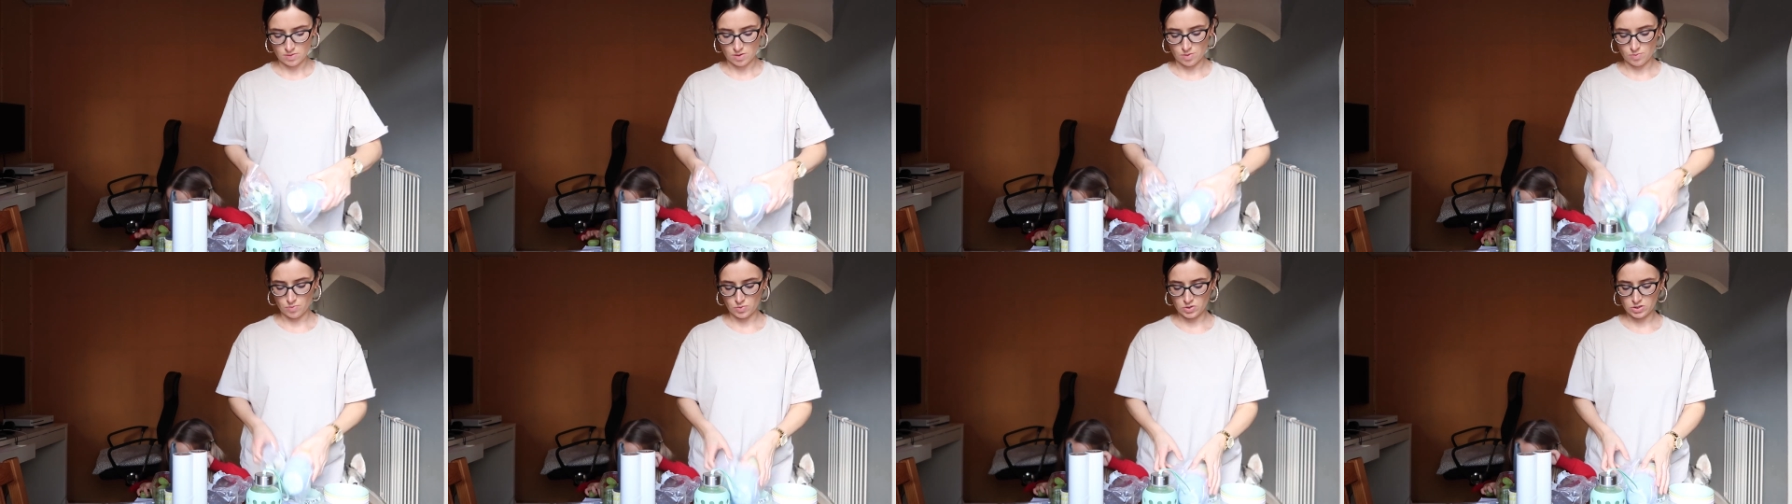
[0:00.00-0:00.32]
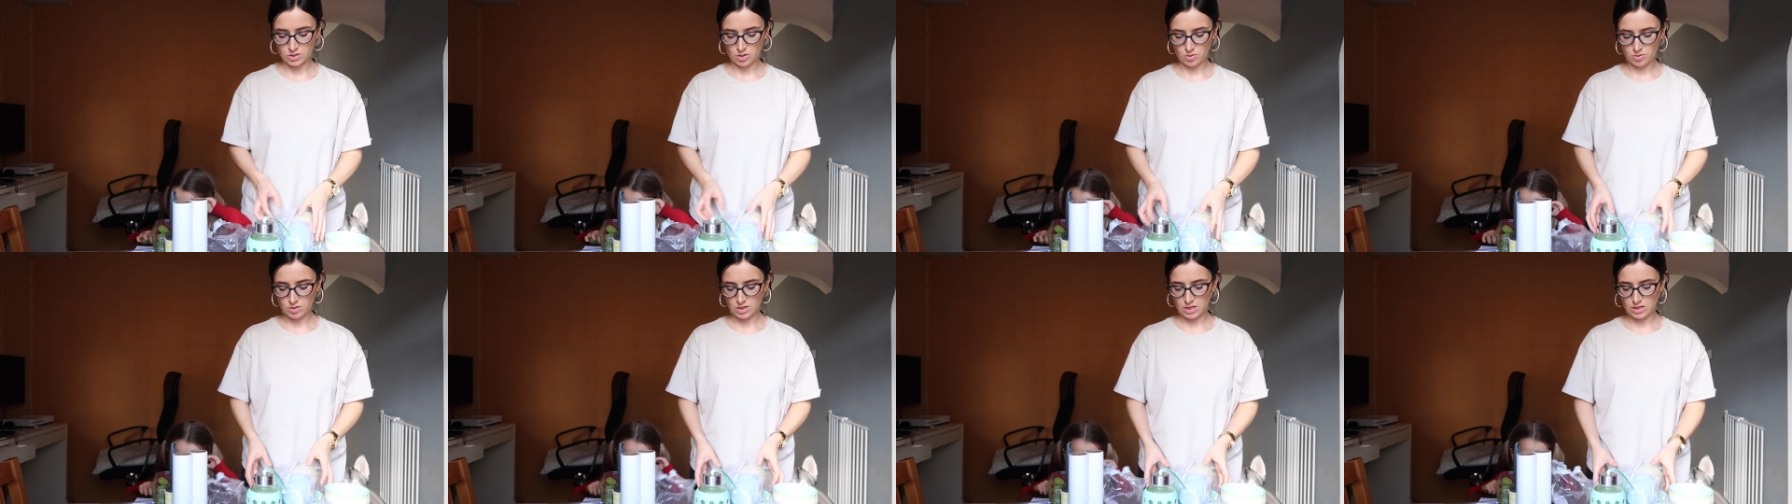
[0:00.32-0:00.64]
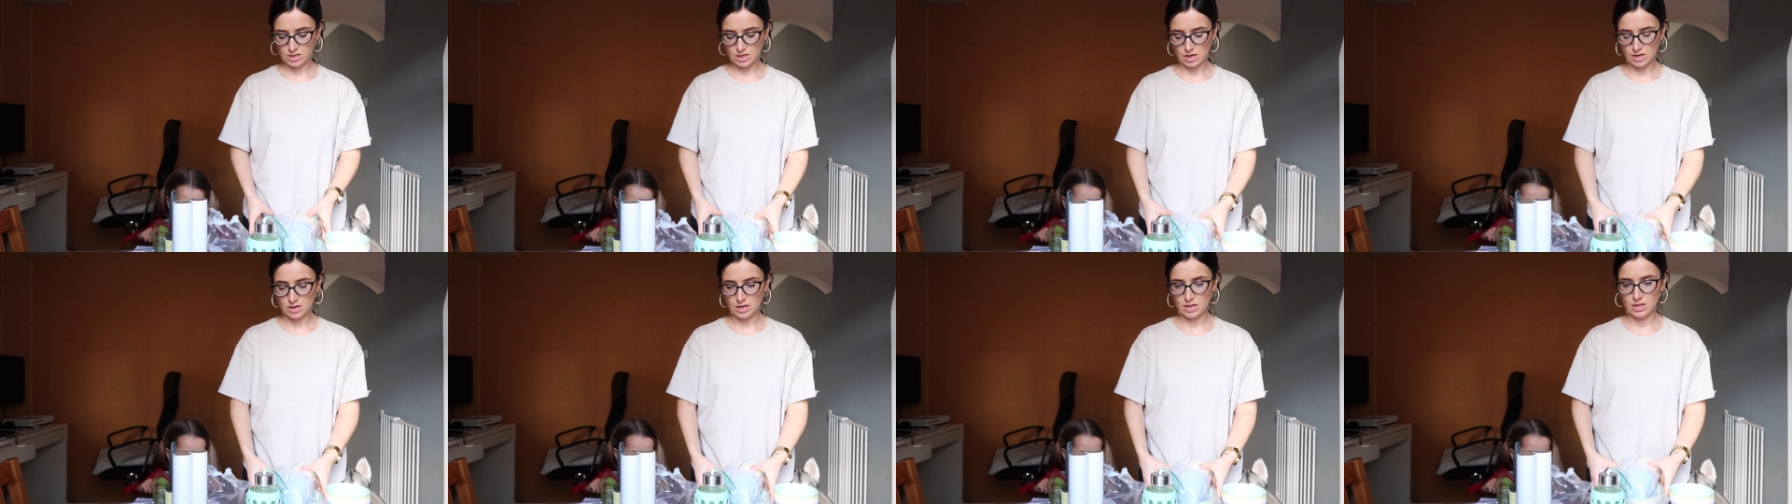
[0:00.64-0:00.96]
Okay, don't
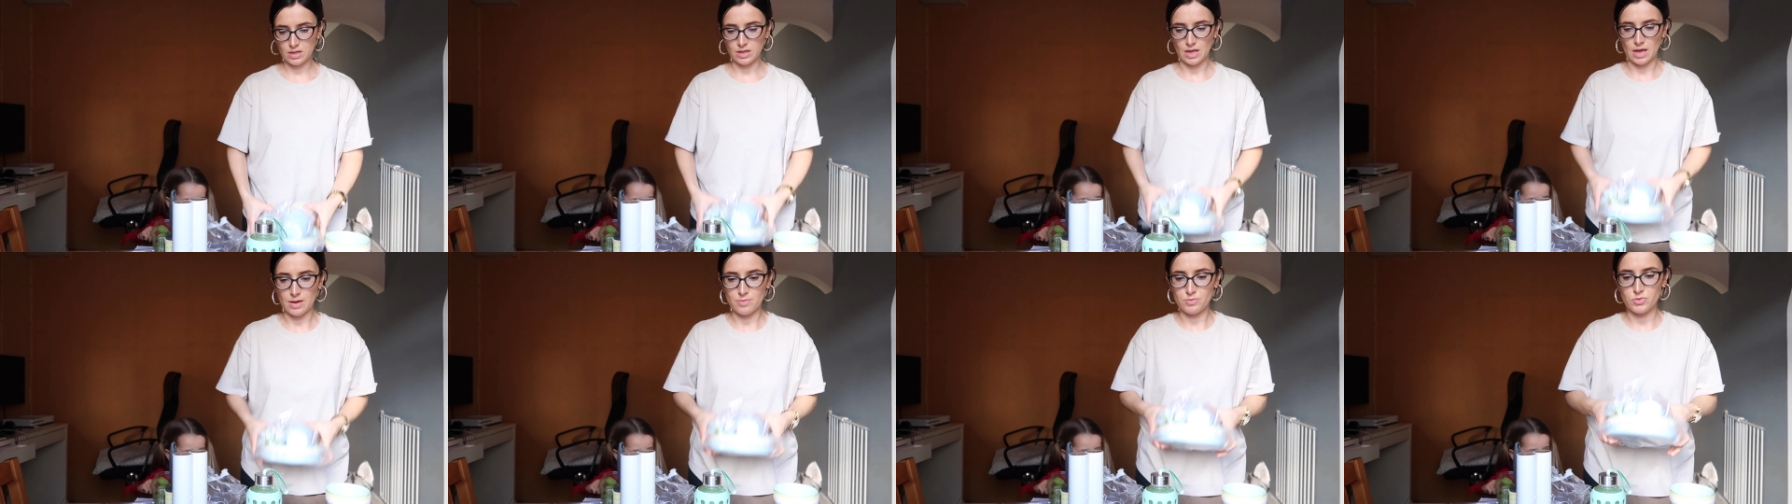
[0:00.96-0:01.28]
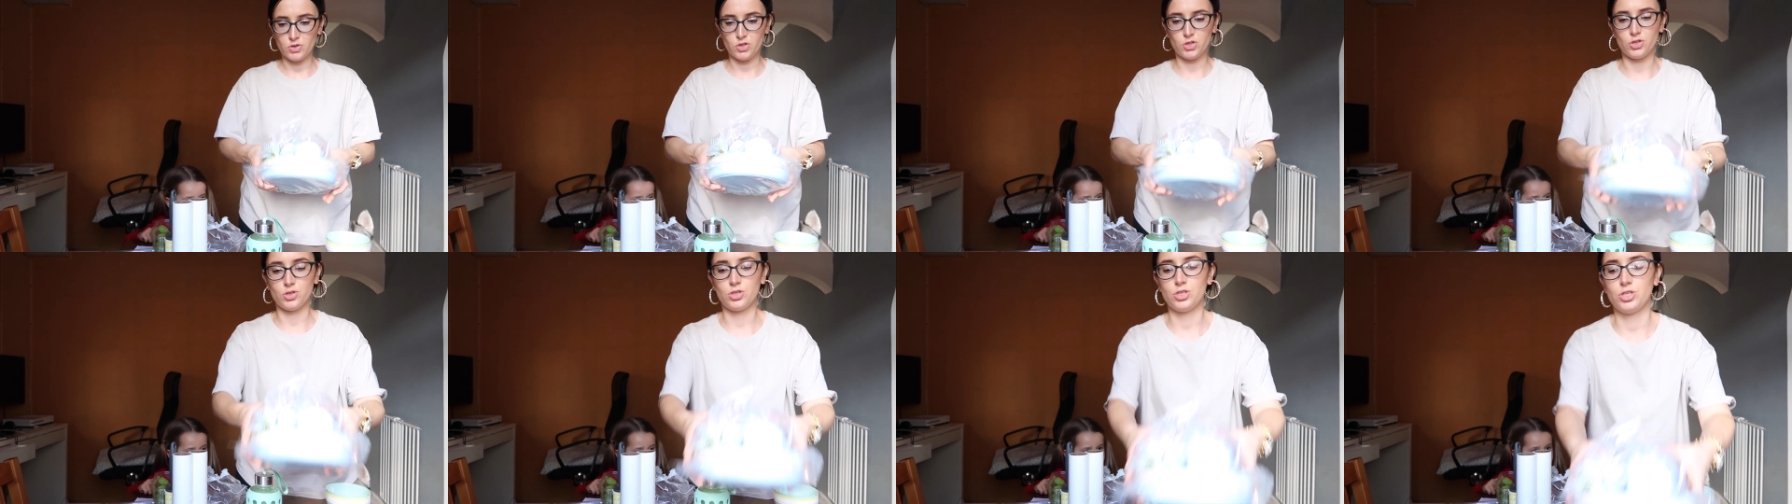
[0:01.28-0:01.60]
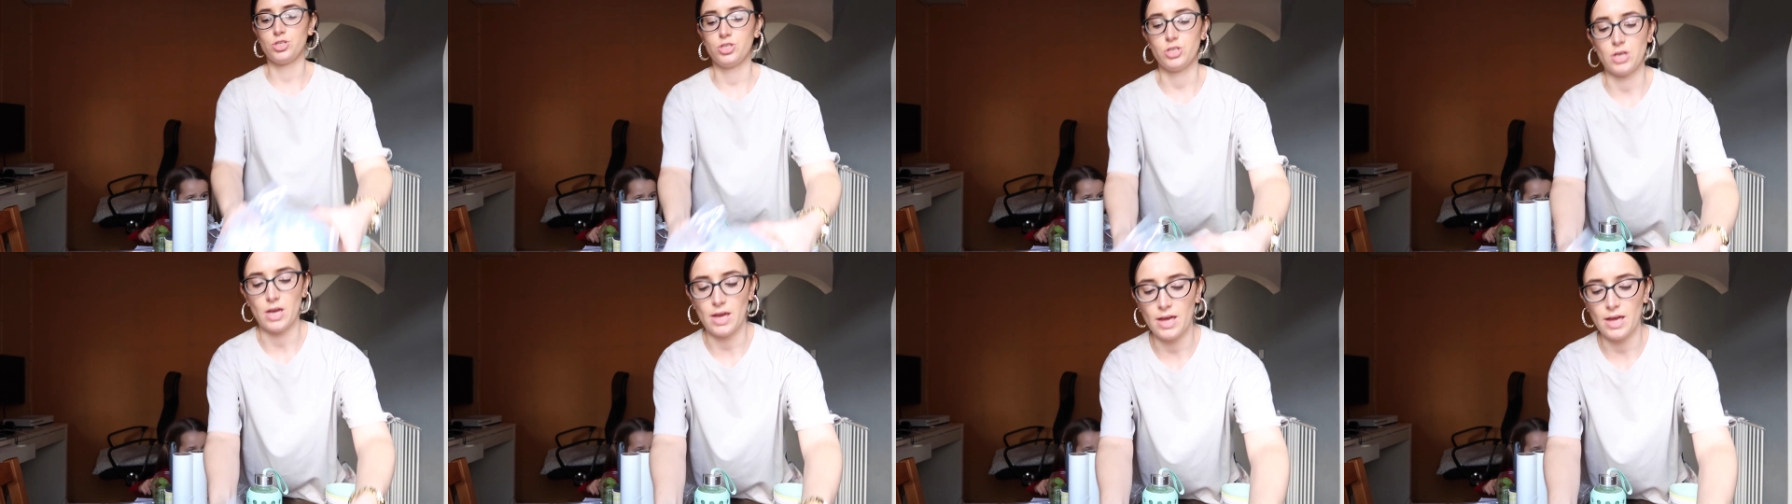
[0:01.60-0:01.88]
need any of them just